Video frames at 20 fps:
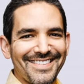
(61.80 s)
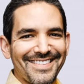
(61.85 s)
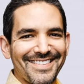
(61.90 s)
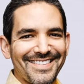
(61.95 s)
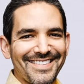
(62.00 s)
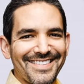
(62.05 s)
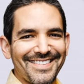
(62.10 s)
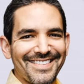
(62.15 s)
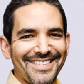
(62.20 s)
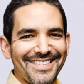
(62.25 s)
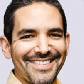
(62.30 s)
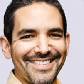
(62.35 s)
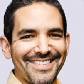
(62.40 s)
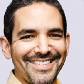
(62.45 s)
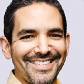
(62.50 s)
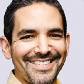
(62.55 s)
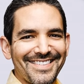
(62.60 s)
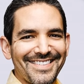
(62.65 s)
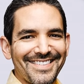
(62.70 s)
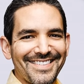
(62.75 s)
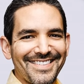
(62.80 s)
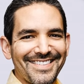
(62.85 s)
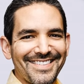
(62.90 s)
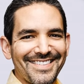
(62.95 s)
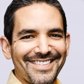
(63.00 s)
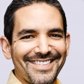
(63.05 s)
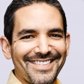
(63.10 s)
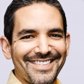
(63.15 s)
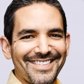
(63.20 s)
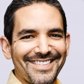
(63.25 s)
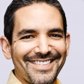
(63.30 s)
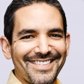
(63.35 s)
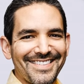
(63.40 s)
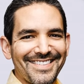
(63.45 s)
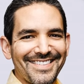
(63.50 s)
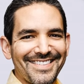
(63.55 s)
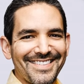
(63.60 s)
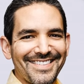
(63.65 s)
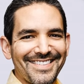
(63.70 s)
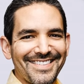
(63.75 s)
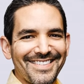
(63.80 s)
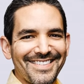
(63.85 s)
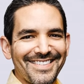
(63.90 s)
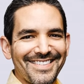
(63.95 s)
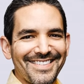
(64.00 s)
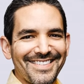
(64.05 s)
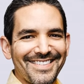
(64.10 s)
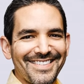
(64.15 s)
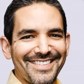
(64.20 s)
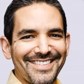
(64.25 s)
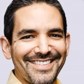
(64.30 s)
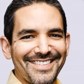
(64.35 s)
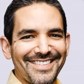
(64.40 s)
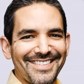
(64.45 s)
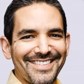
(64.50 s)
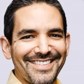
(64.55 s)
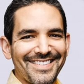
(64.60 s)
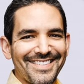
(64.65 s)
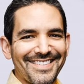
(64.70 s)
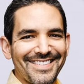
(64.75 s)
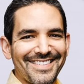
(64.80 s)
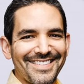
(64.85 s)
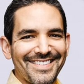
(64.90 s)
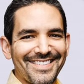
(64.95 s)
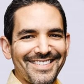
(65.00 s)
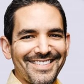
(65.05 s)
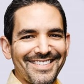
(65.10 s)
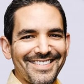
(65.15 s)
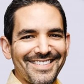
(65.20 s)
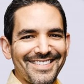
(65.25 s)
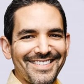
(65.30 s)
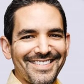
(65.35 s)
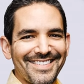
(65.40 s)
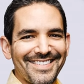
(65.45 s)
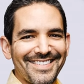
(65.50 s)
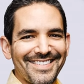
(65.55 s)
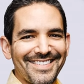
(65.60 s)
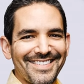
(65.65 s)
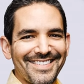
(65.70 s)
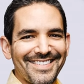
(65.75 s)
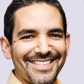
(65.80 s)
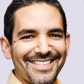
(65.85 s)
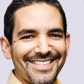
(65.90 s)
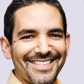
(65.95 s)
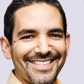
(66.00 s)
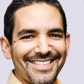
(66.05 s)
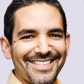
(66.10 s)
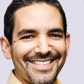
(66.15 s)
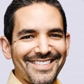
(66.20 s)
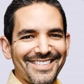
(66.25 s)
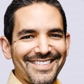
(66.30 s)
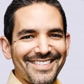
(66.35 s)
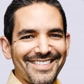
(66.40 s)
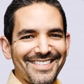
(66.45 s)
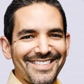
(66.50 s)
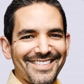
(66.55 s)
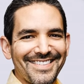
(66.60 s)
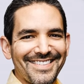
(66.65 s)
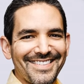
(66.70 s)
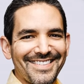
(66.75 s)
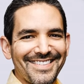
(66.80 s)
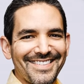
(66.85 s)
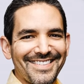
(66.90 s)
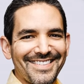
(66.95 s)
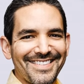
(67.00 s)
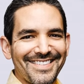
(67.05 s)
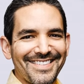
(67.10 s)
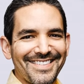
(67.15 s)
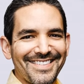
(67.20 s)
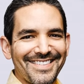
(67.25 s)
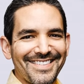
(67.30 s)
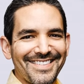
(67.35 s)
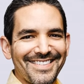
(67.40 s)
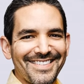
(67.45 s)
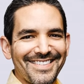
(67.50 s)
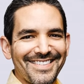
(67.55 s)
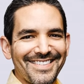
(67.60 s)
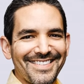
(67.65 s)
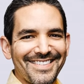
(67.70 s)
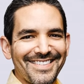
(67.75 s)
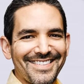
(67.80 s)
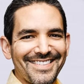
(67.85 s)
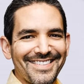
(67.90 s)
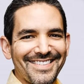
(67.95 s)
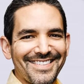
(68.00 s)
The face doesn't move, so there is nothing to read.